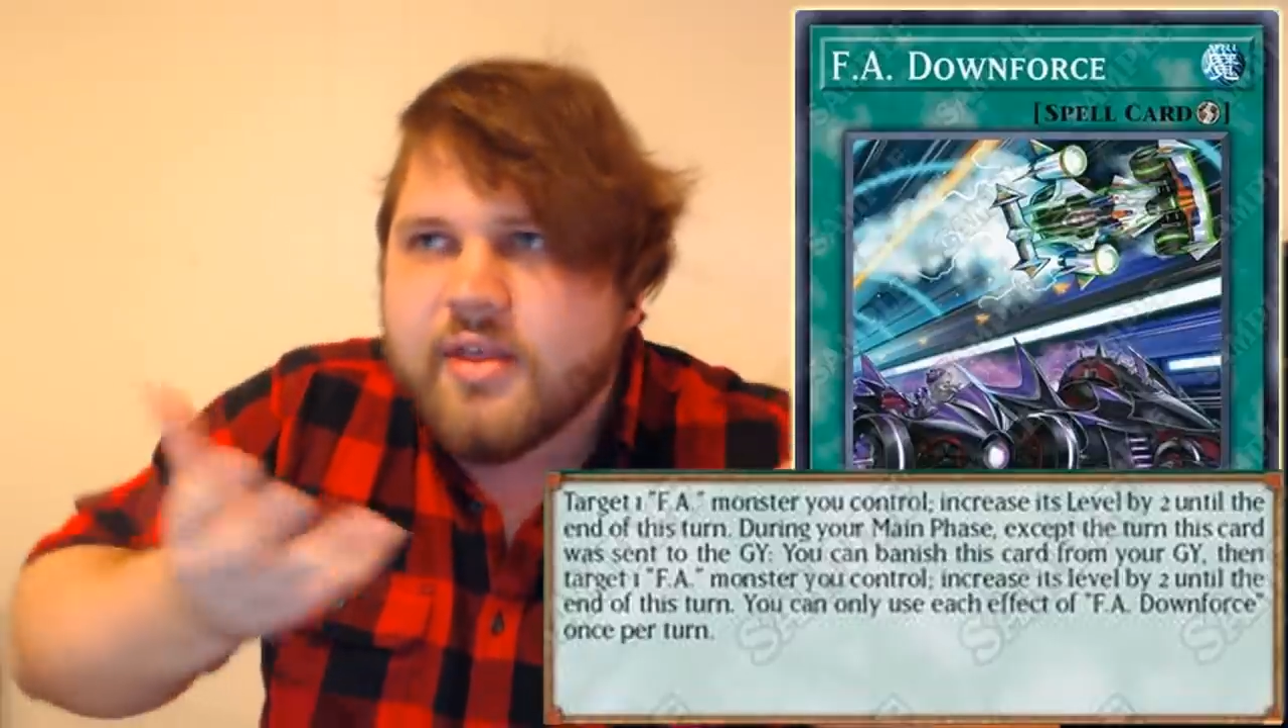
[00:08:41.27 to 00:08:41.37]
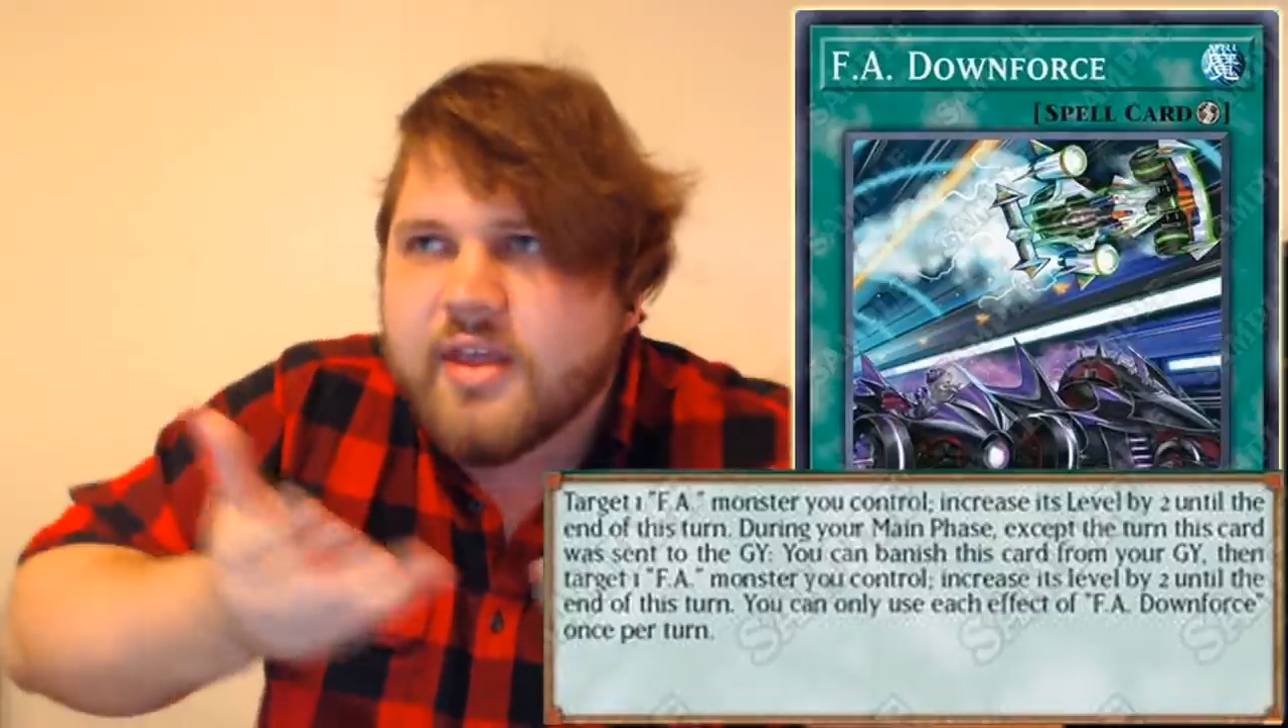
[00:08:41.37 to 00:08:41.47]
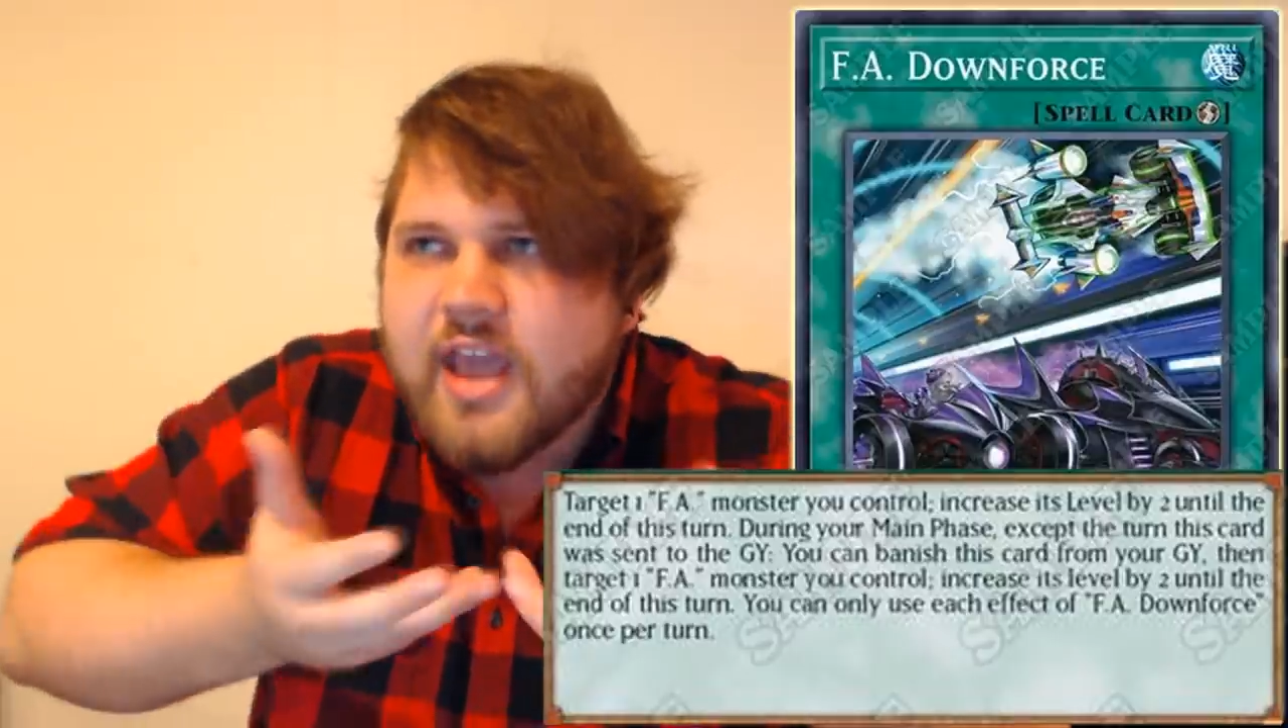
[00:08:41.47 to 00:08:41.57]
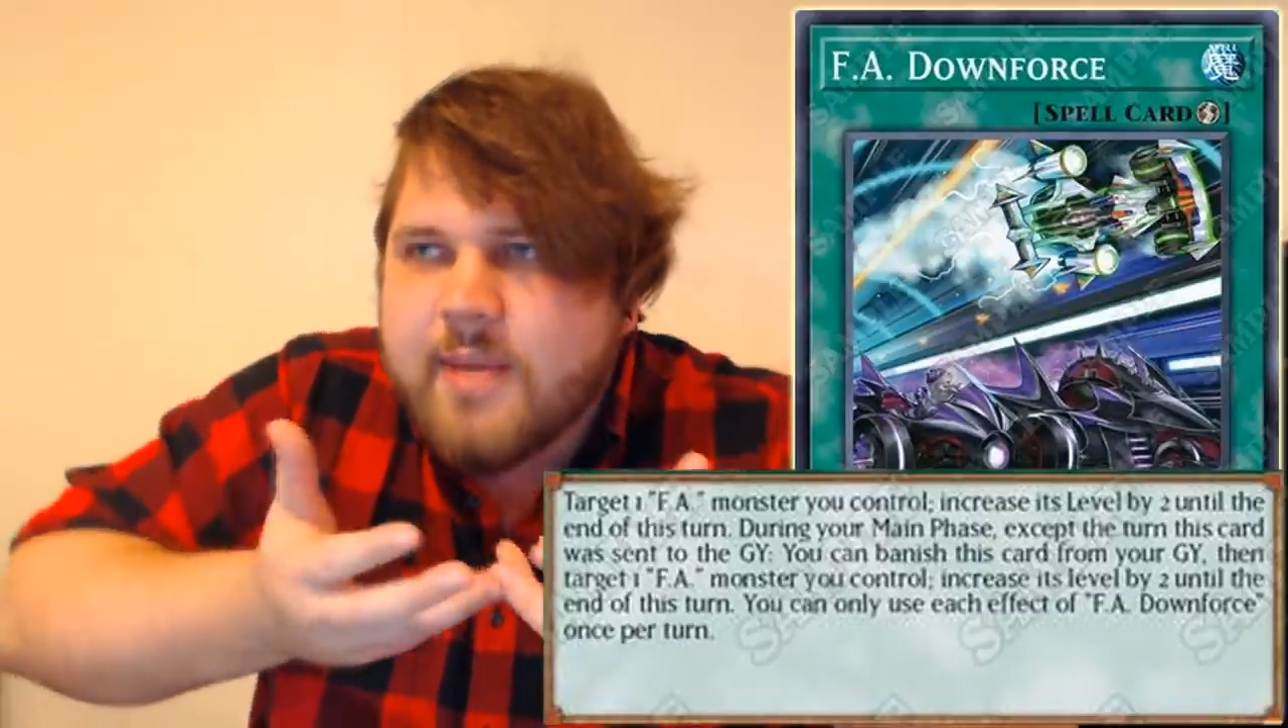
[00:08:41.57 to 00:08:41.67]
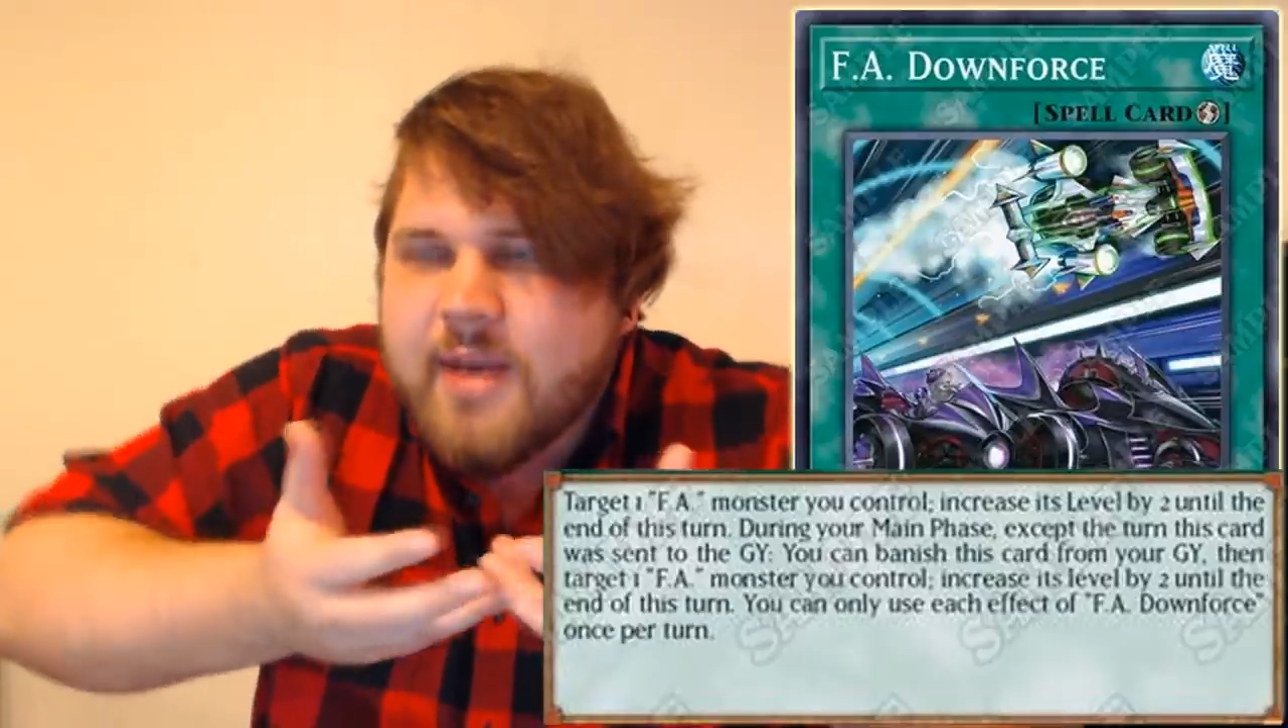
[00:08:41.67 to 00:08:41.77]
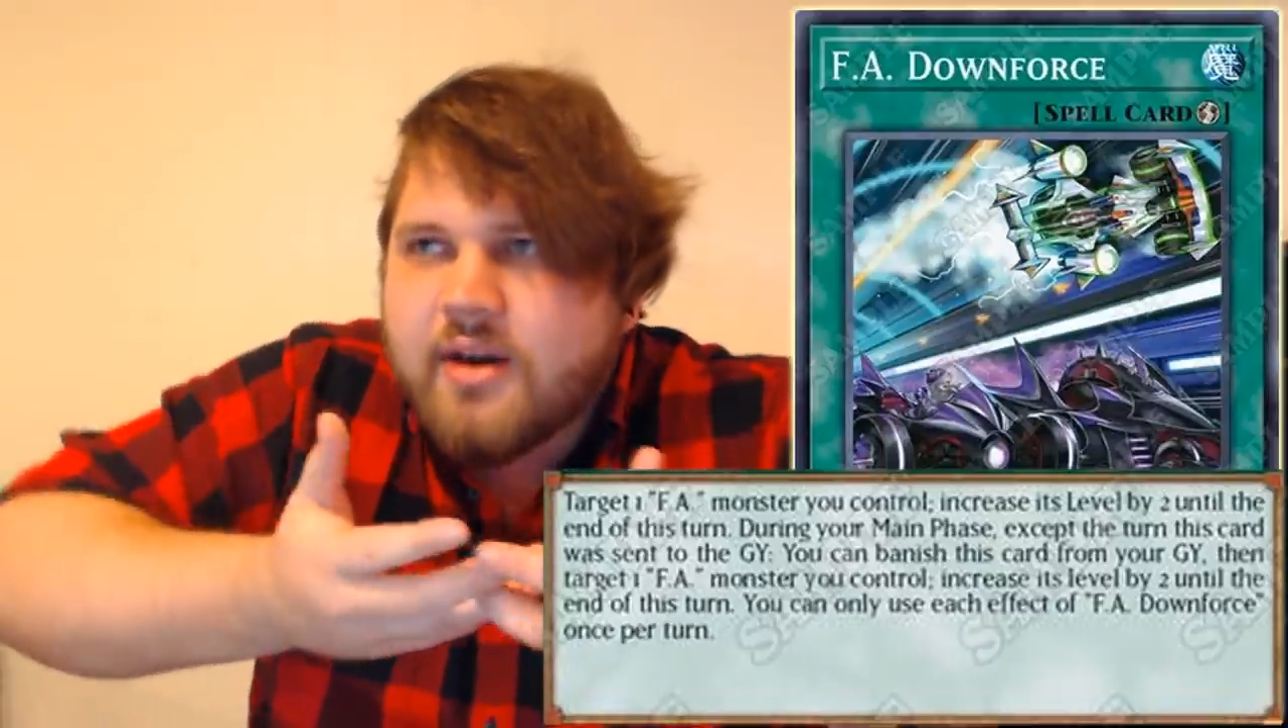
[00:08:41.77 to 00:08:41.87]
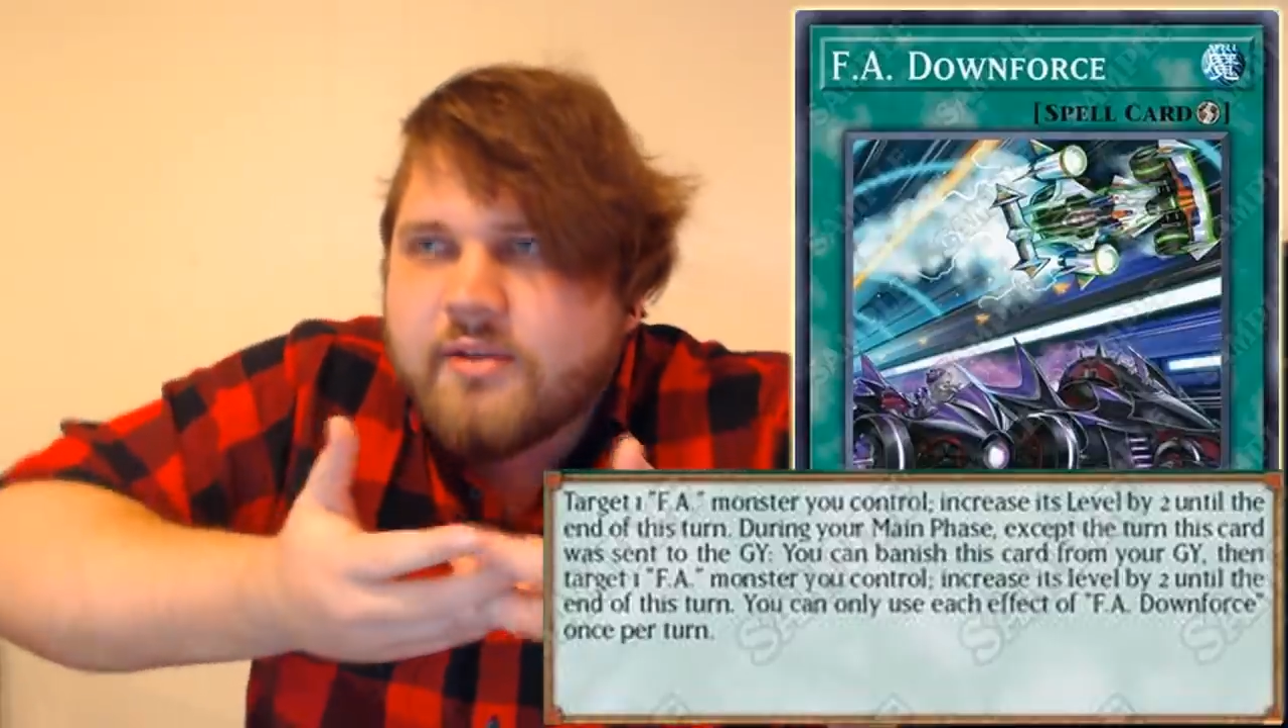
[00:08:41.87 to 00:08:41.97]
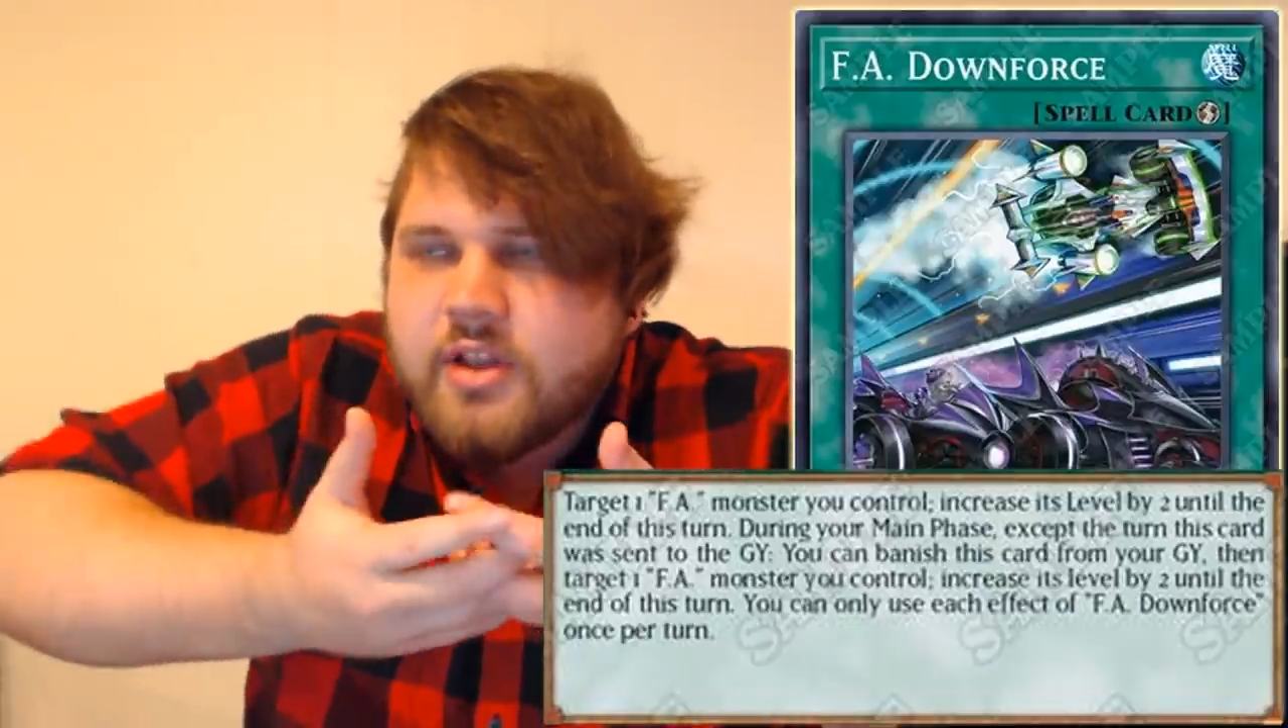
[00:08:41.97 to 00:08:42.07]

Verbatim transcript: that came out